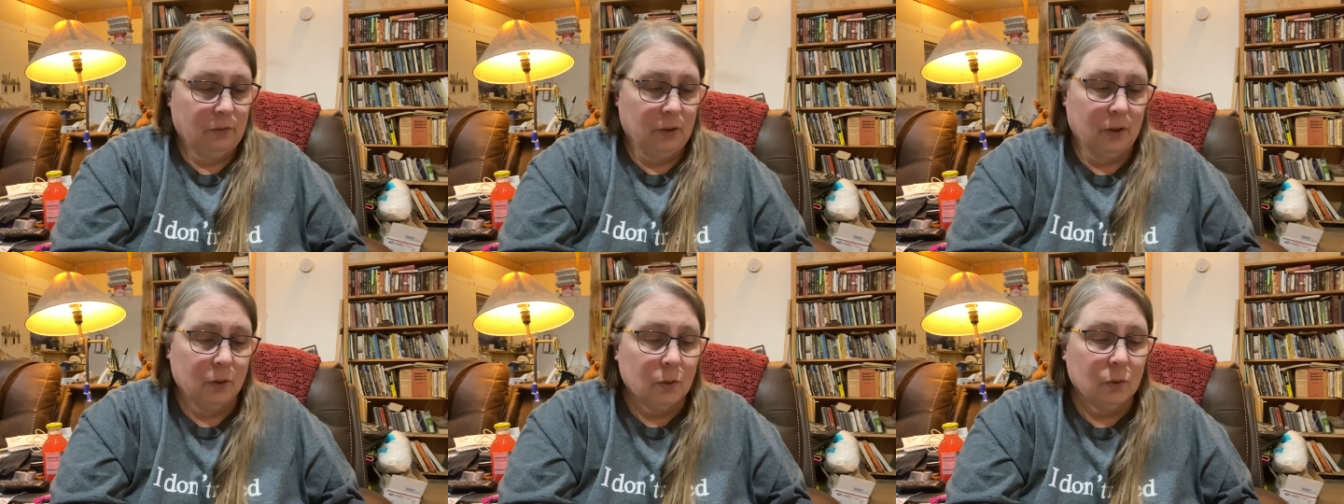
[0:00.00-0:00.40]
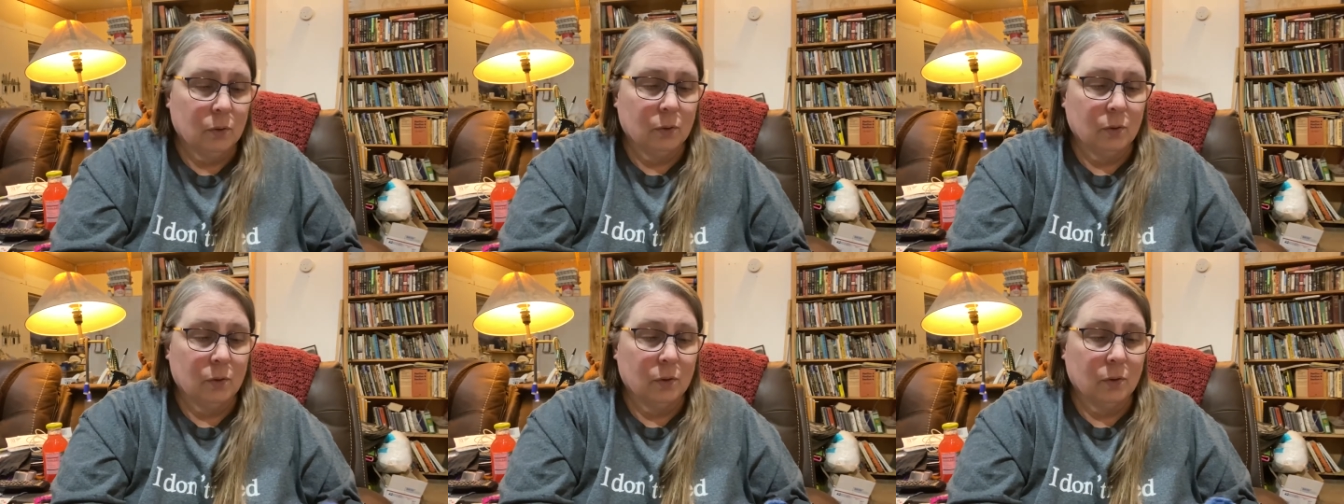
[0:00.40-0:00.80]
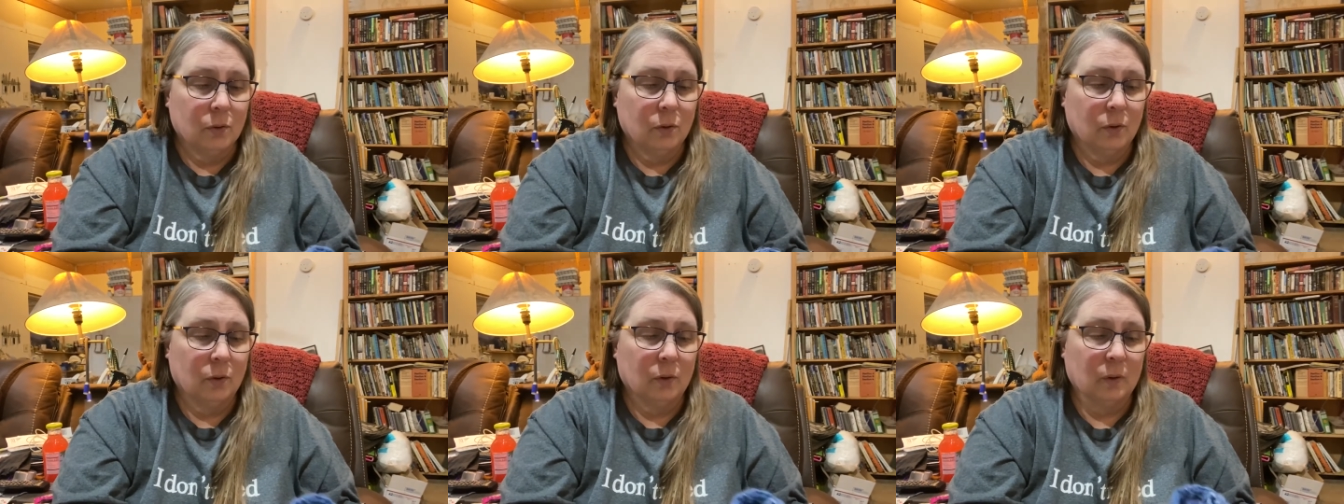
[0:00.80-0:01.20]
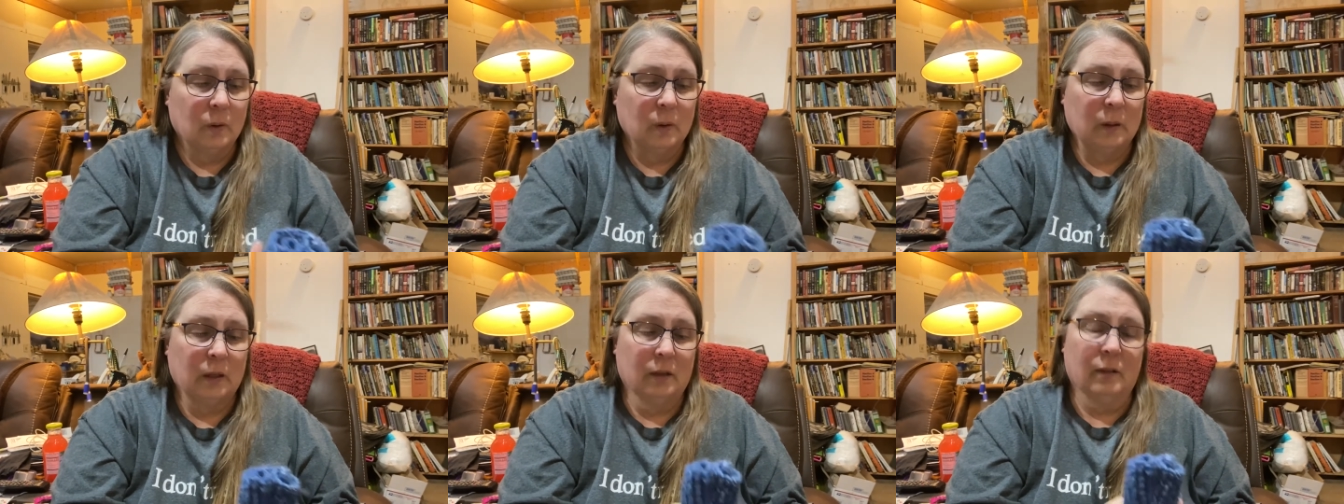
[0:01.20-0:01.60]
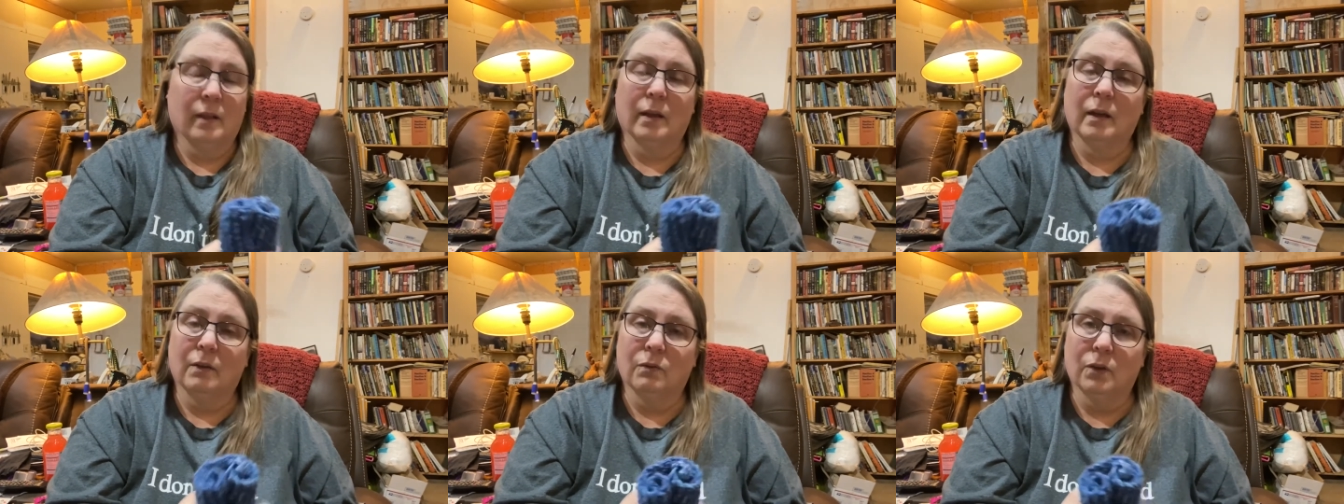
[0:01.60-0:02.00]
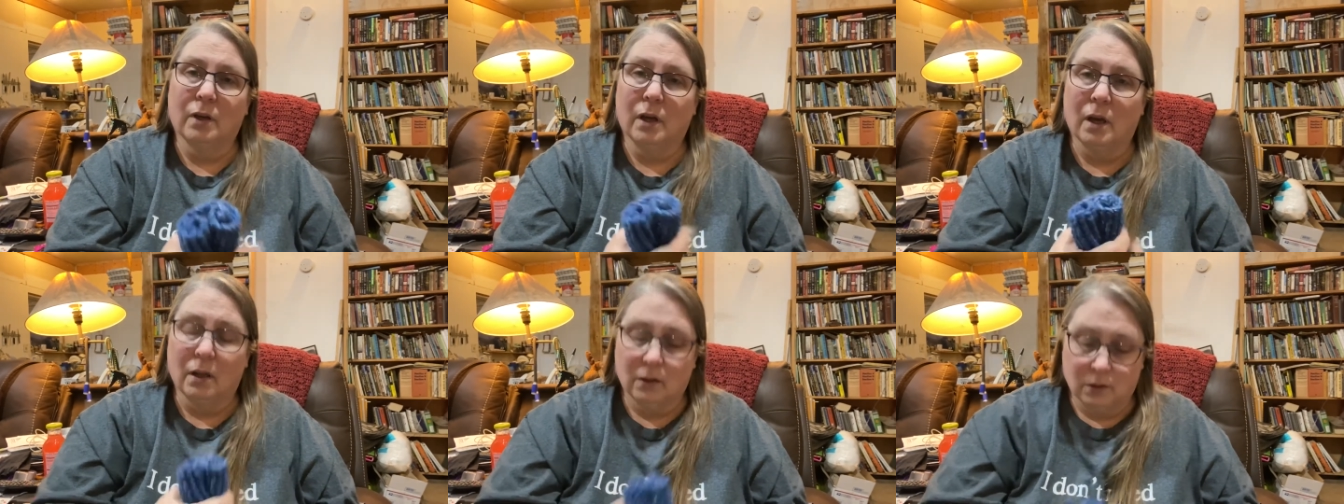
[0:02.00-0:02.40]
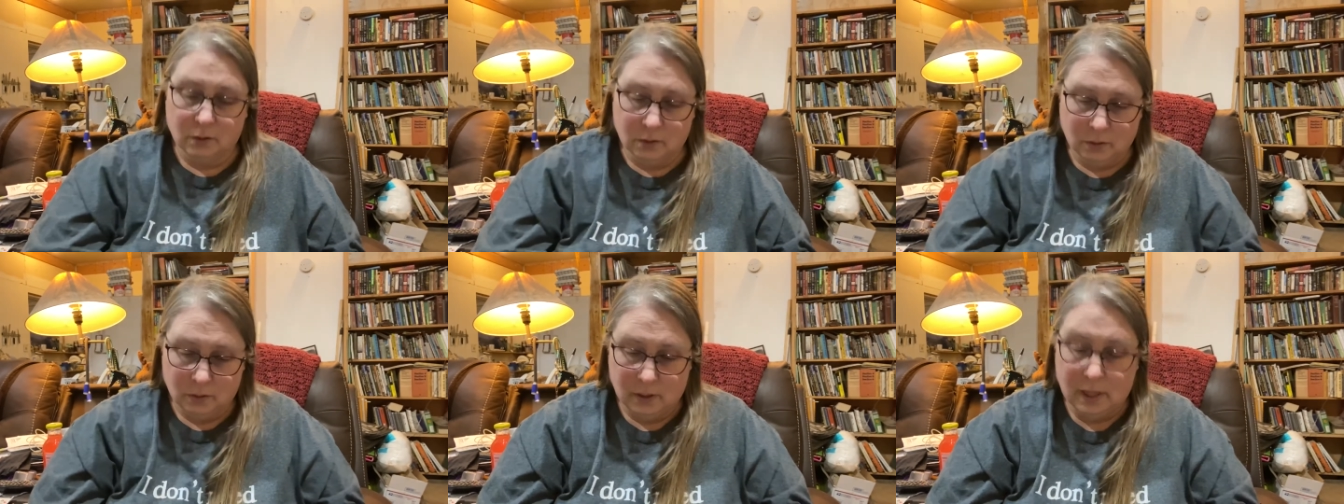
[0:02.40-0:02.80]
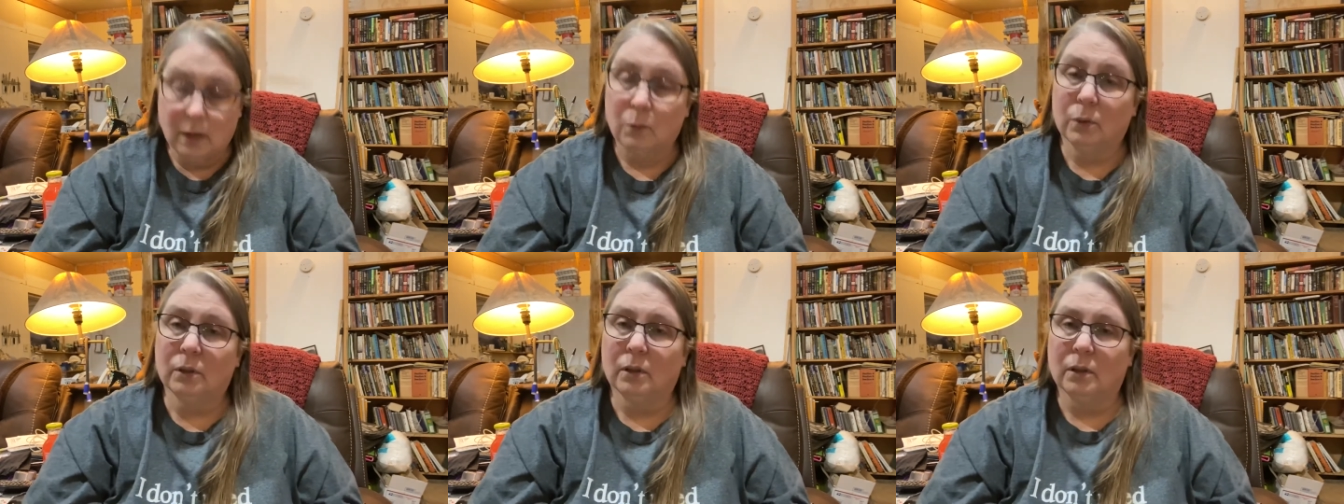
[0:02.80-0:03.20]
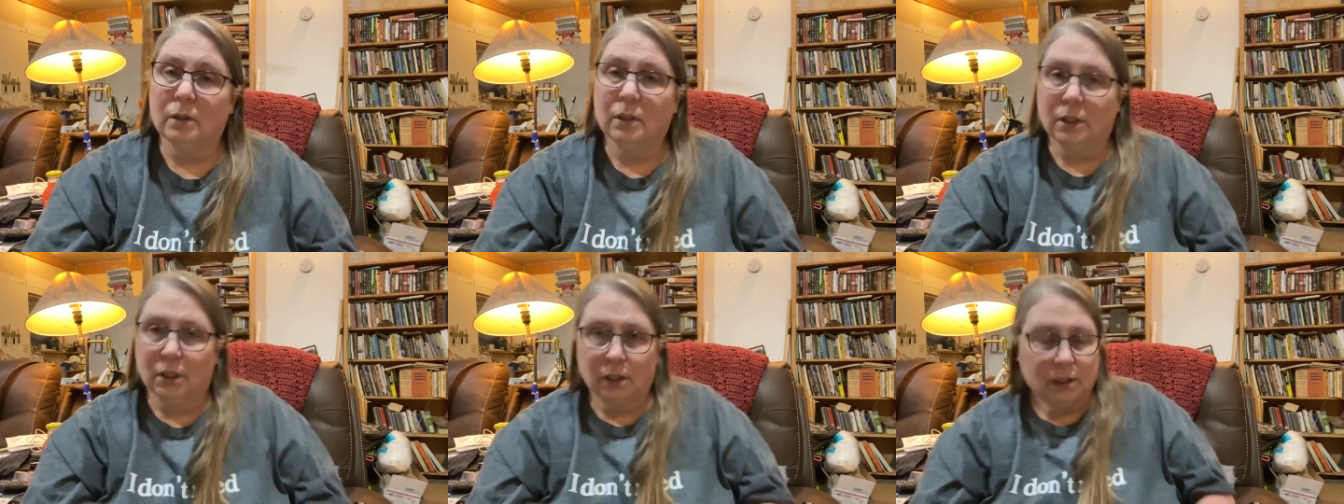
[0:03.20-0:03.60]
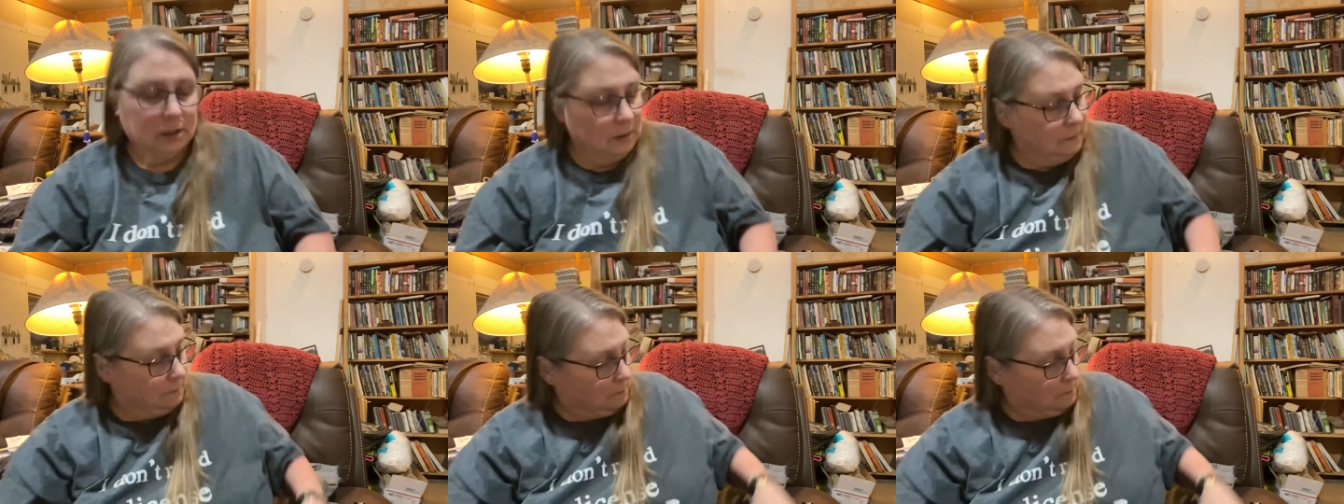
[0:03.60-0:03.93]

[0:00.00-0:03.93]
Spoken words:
you can think of a color that would look good,